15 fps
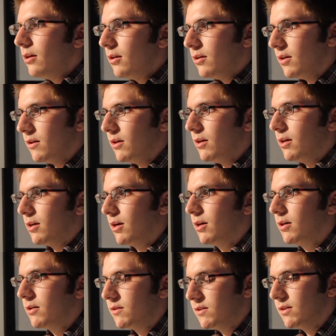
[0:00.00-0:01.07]
he
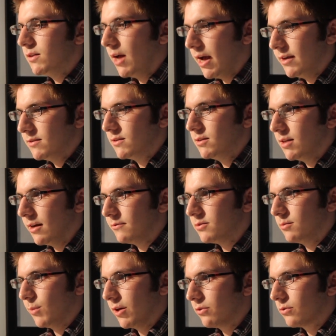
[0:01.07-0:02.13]
still has the knife
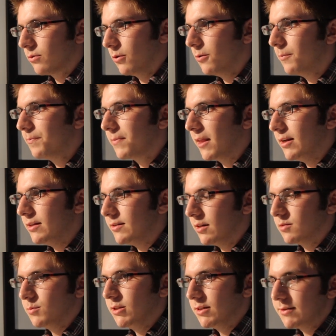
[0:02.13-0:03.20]
to my throat, and he
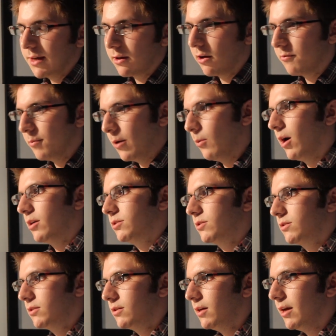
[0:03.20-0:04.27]
tells me to take off my
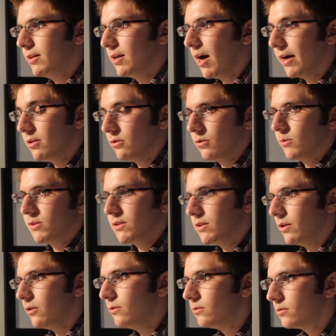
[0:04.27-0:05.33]
watch. And I don't know what to
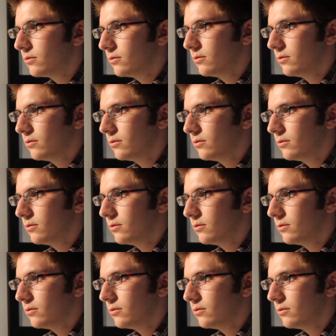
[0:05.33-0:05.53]
do.